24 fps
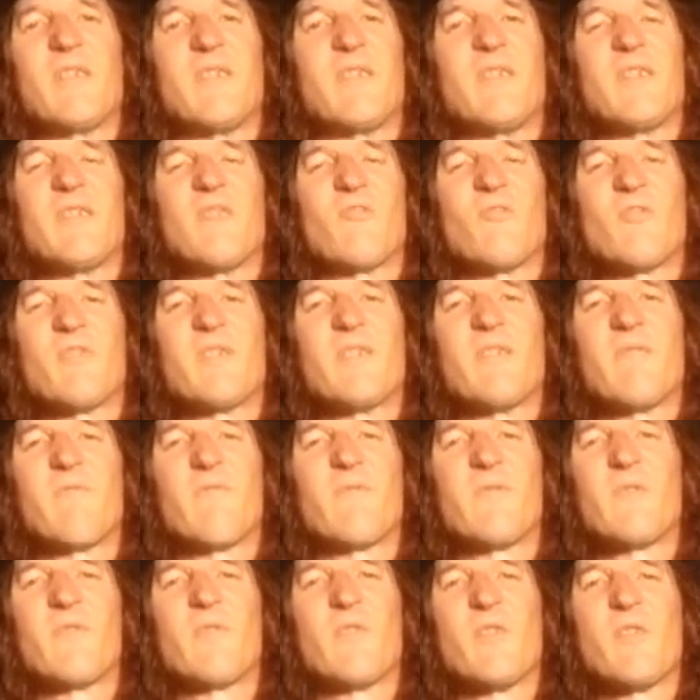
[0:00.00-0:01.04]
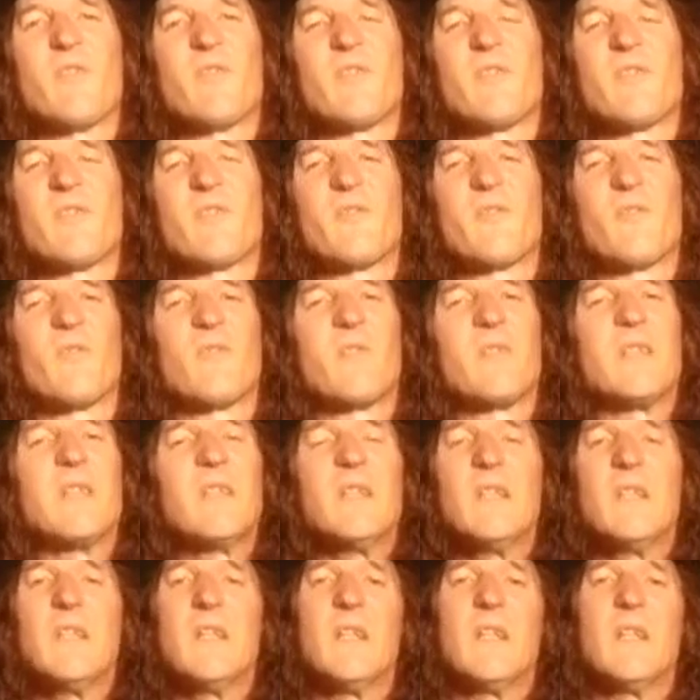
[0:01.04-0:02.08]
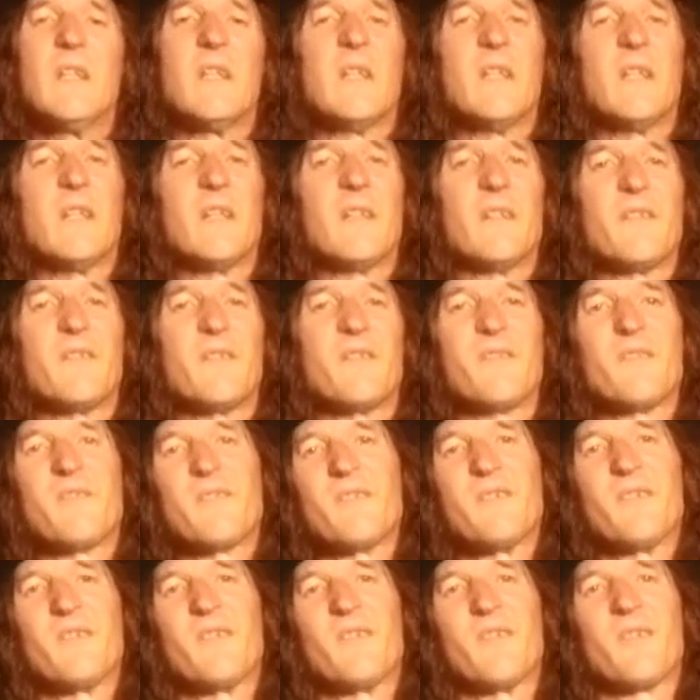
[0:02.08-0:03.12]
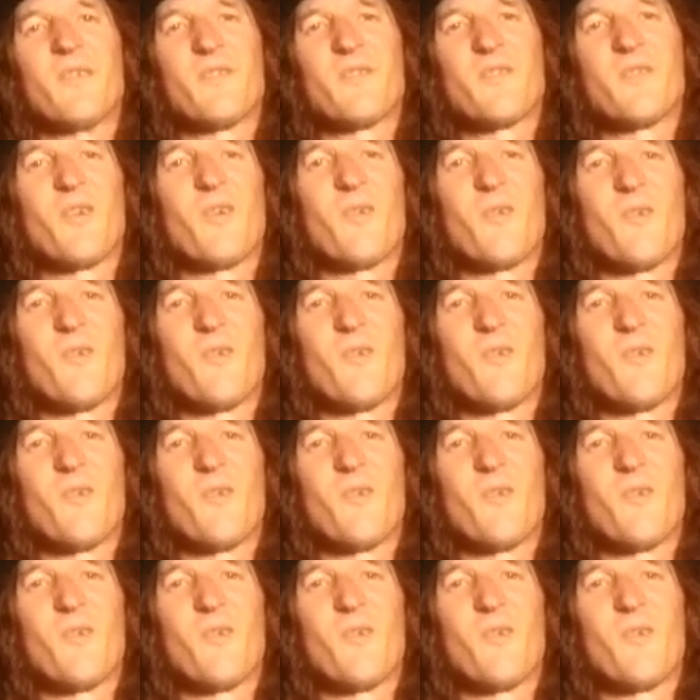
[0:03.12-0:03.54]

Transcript: in interest in Furiosa's story, and so